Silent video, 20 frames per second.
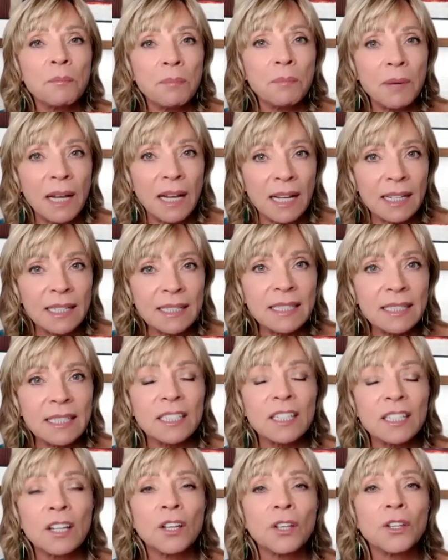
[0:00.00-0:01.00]
But
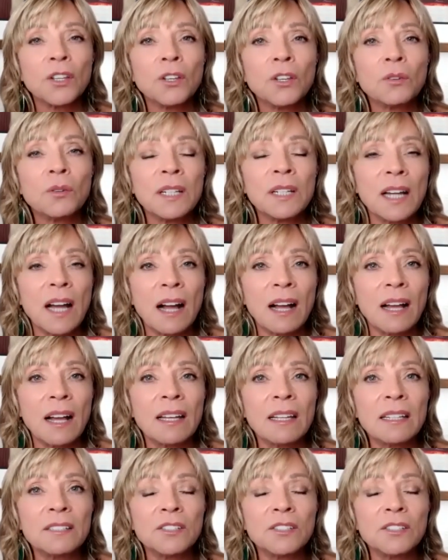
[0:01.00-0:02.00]
you and
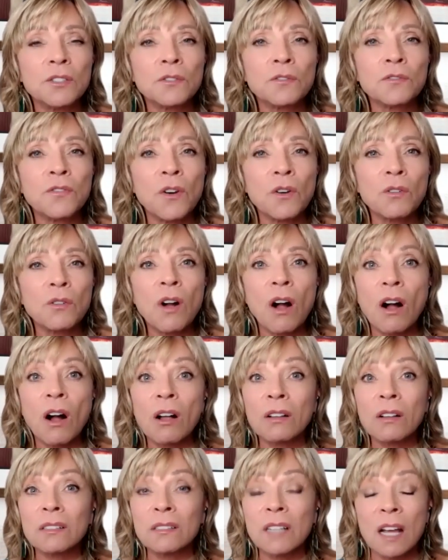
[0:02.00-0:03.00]
I do phone
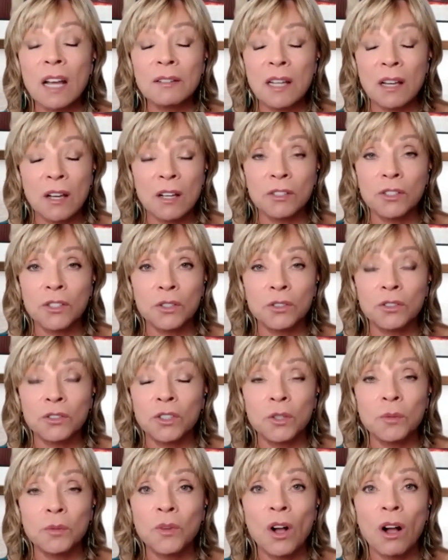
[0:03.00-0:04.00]
call and uh, do
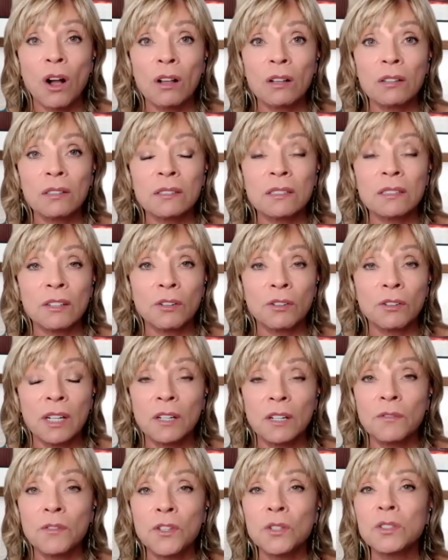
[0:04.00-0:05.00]
Zoom calls or
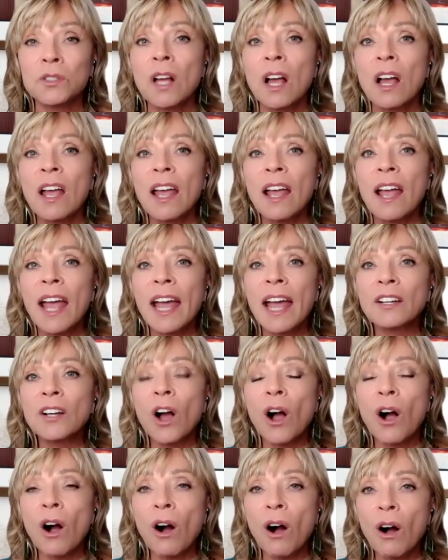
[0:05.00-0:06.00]
interviews at
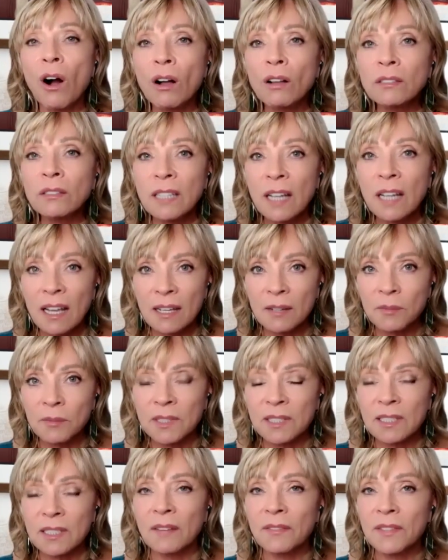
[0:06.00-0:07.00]
all
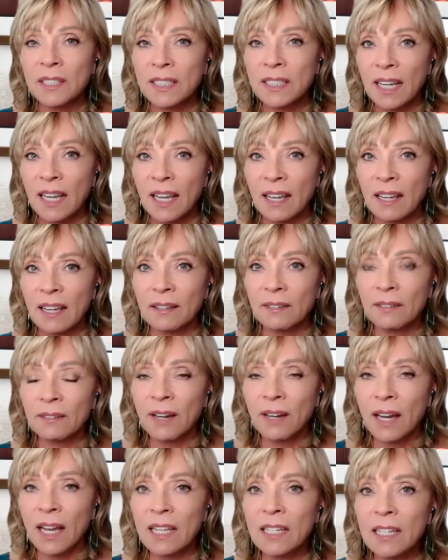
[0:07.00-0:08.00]
times of the day,
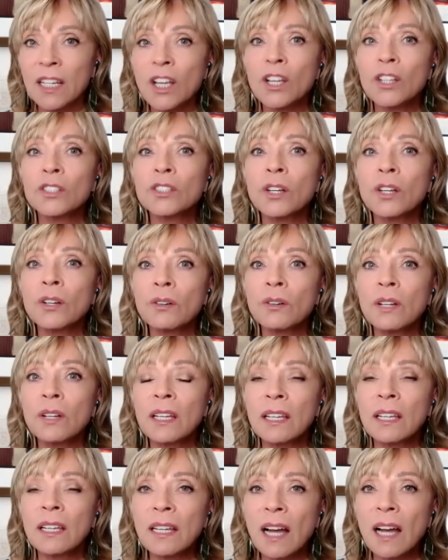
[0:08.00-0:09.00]
right? So
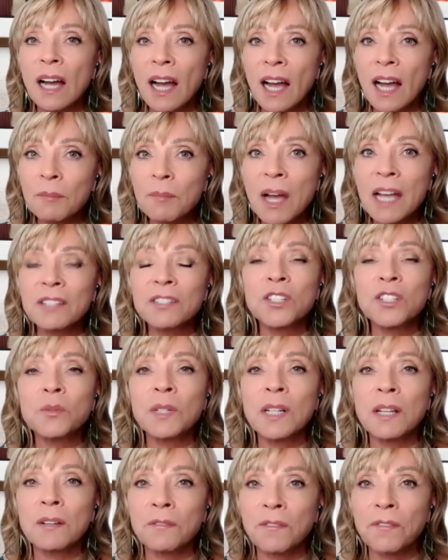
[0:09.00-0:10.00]
I might do
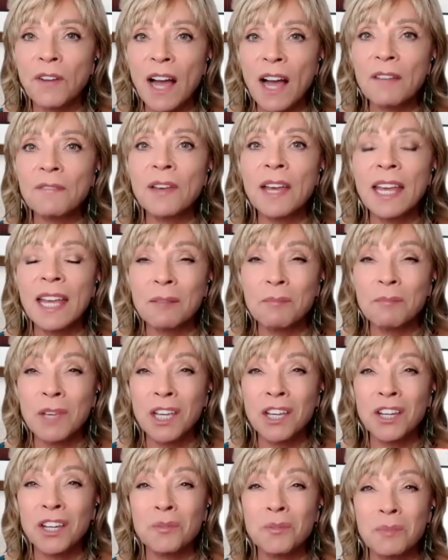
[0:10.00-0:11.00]
one at 5 a.m.
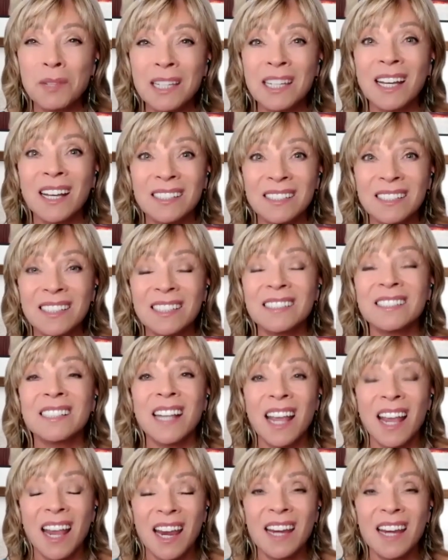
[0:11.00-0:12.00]
here because it's
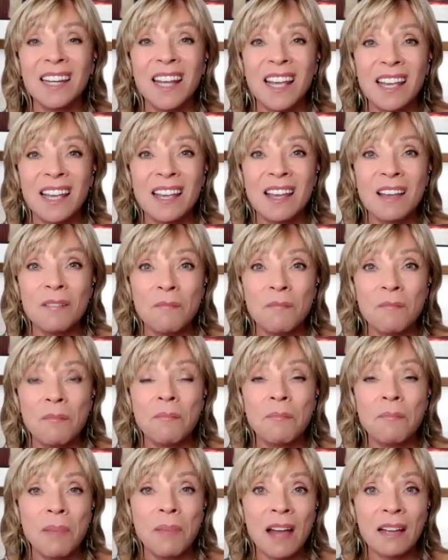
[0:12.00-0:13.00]
8 a.m.
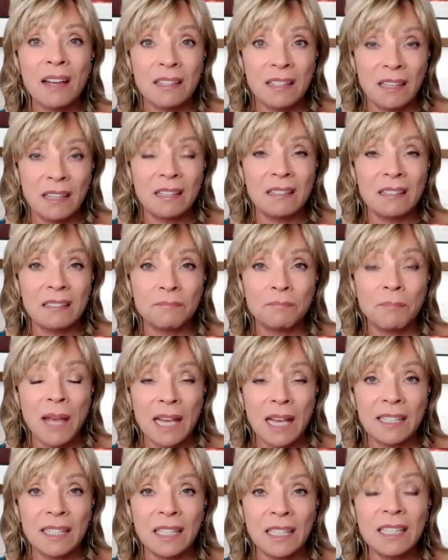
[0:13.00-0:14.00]
back in
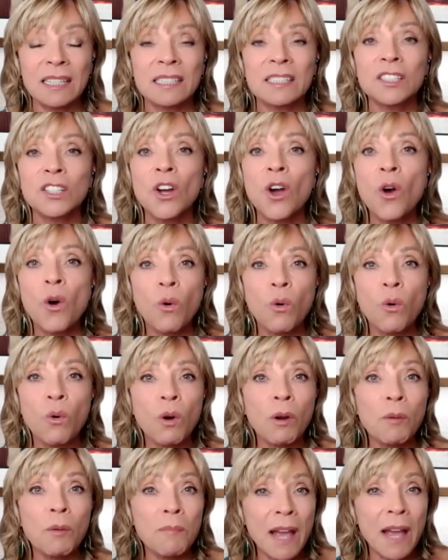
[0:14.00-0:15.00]
back east,
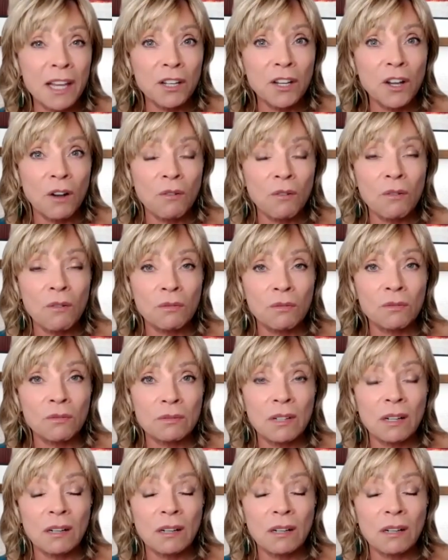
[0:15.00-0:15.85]
or it might go